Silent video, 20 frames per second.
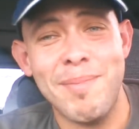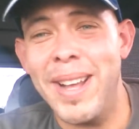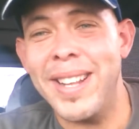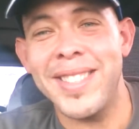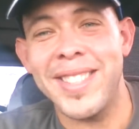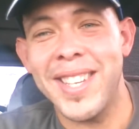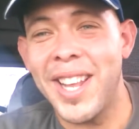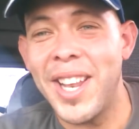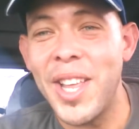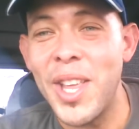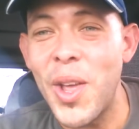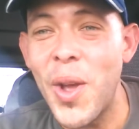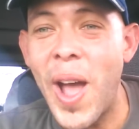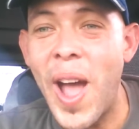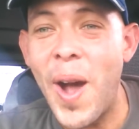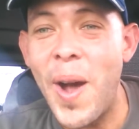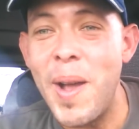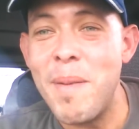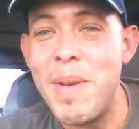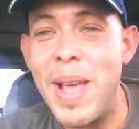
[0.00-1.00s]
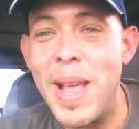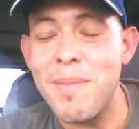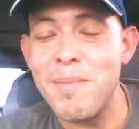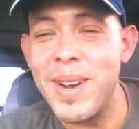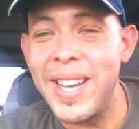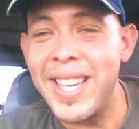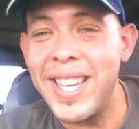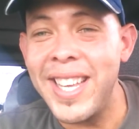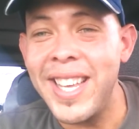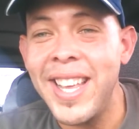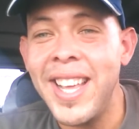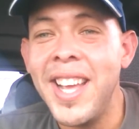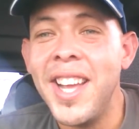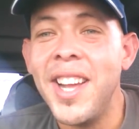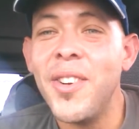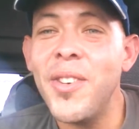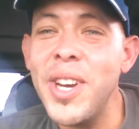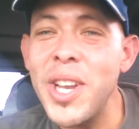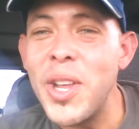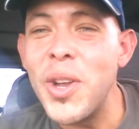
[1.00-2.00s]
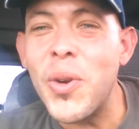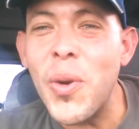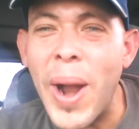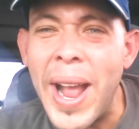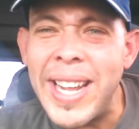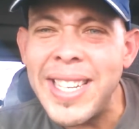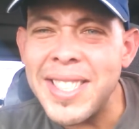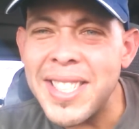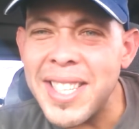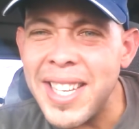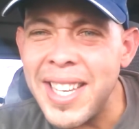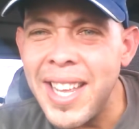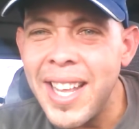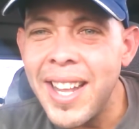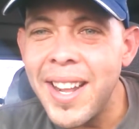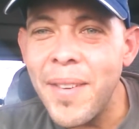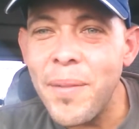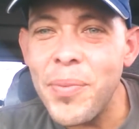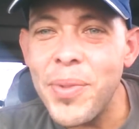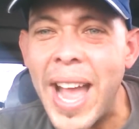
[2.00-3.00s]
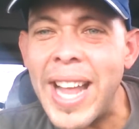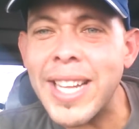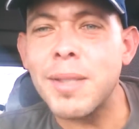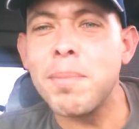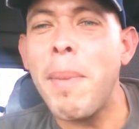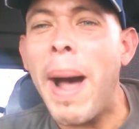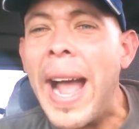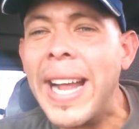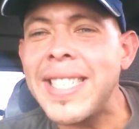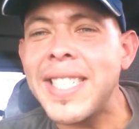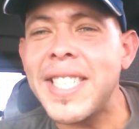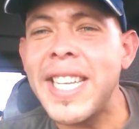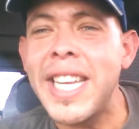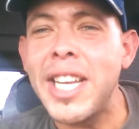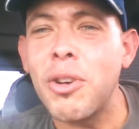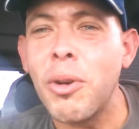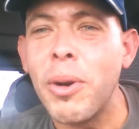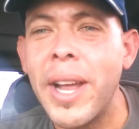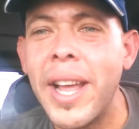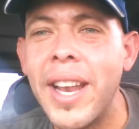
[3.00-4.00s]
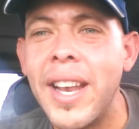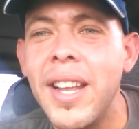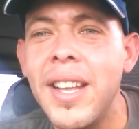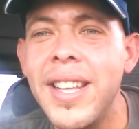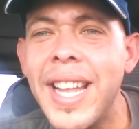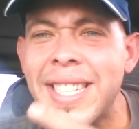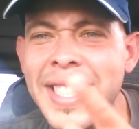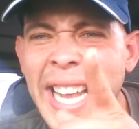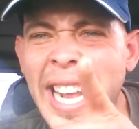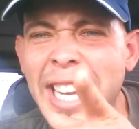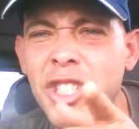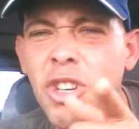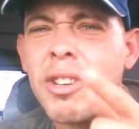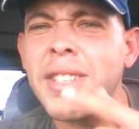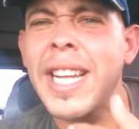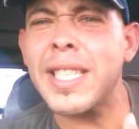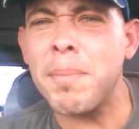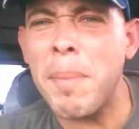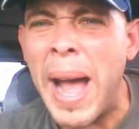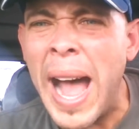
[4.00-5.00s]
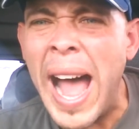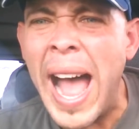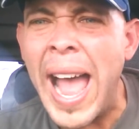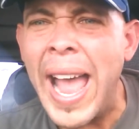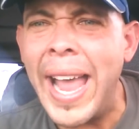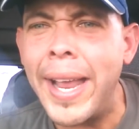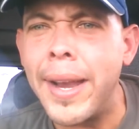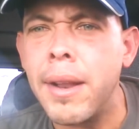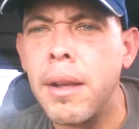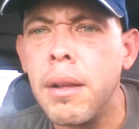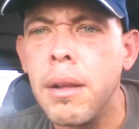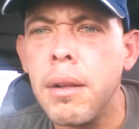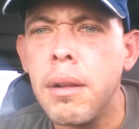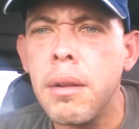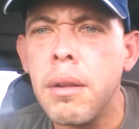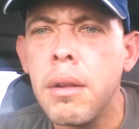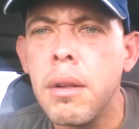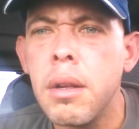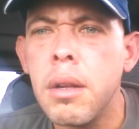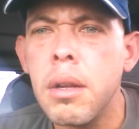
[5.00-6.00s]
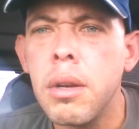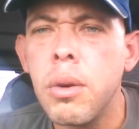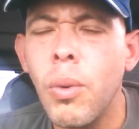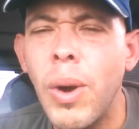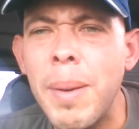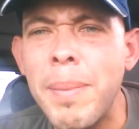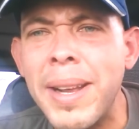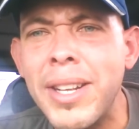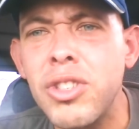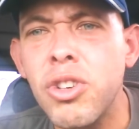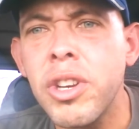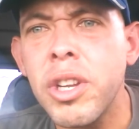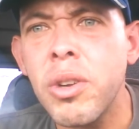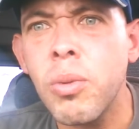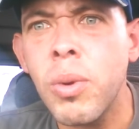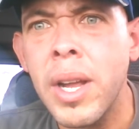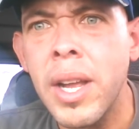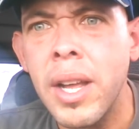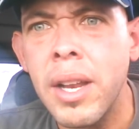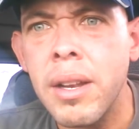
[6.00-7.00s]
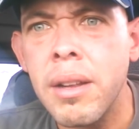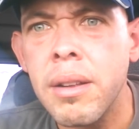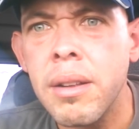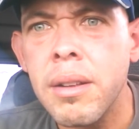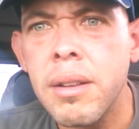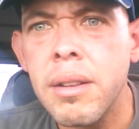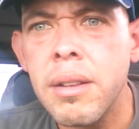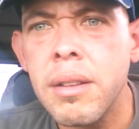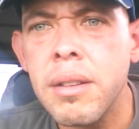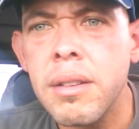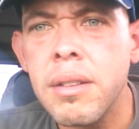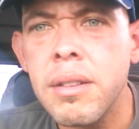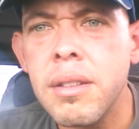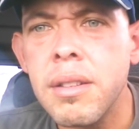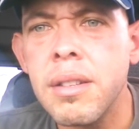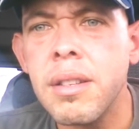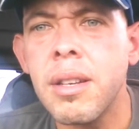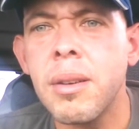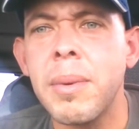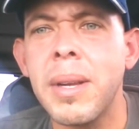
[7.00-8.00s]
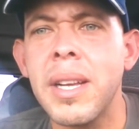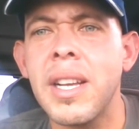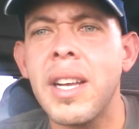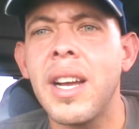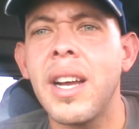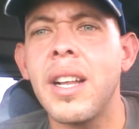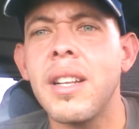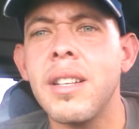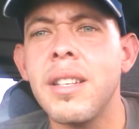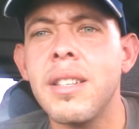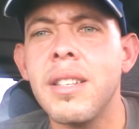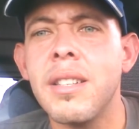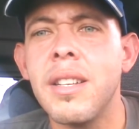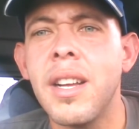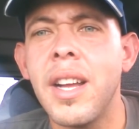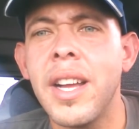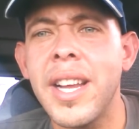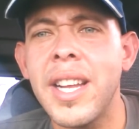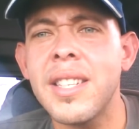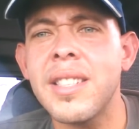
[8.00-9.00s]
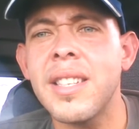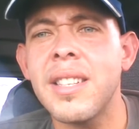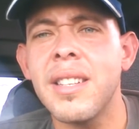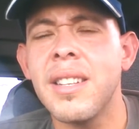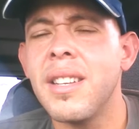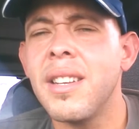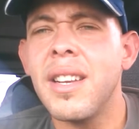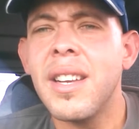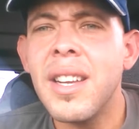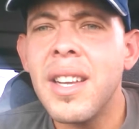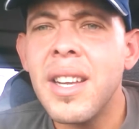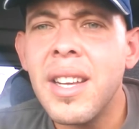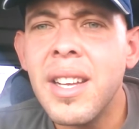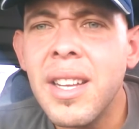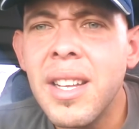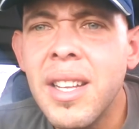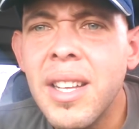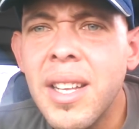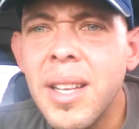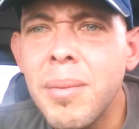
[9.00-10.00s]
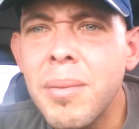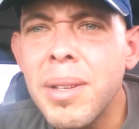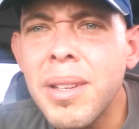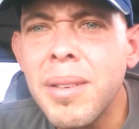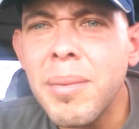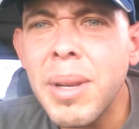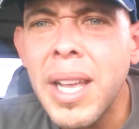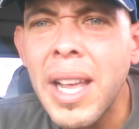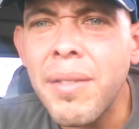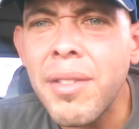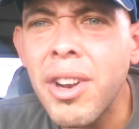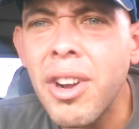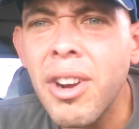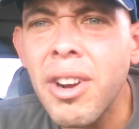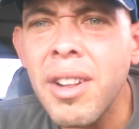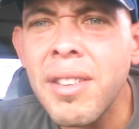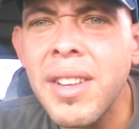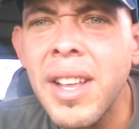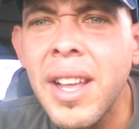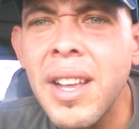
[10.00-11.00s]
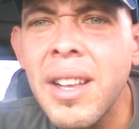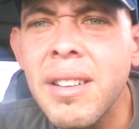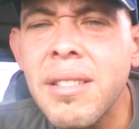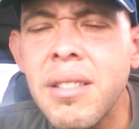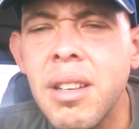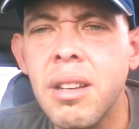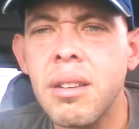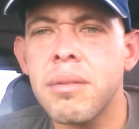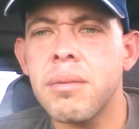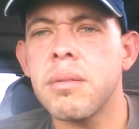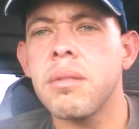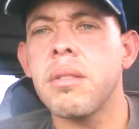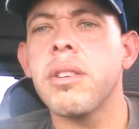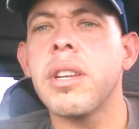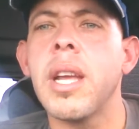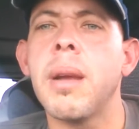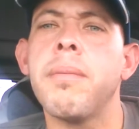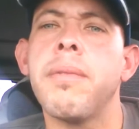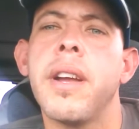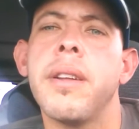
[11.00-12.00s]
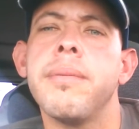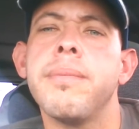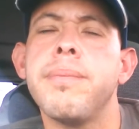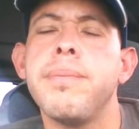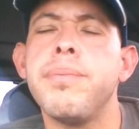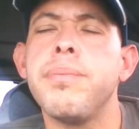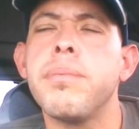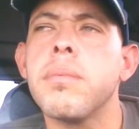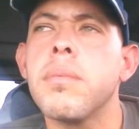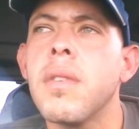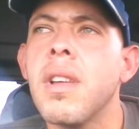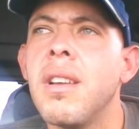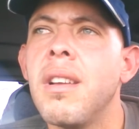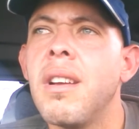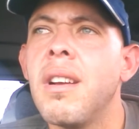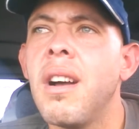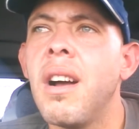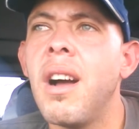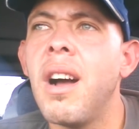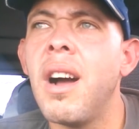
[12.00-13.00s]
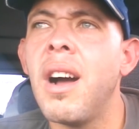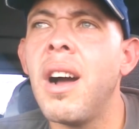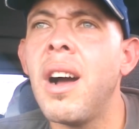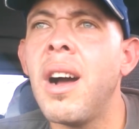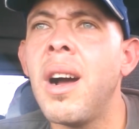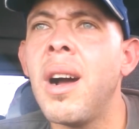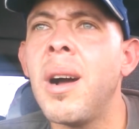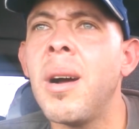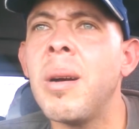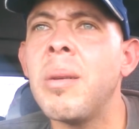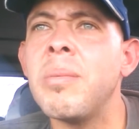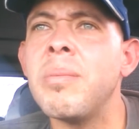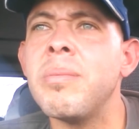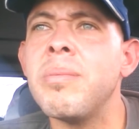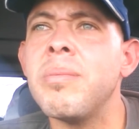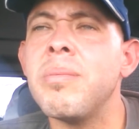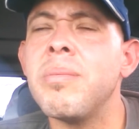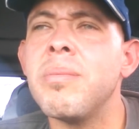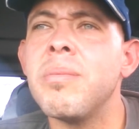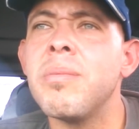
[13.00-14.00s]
I'm not telling you how I make money. What are you crazy? That's my secret! That's not yours, that's mine! Why am I turning red? Oh my god. I guess. Am I having a heart attack? No. Okay, I'm fine. Um.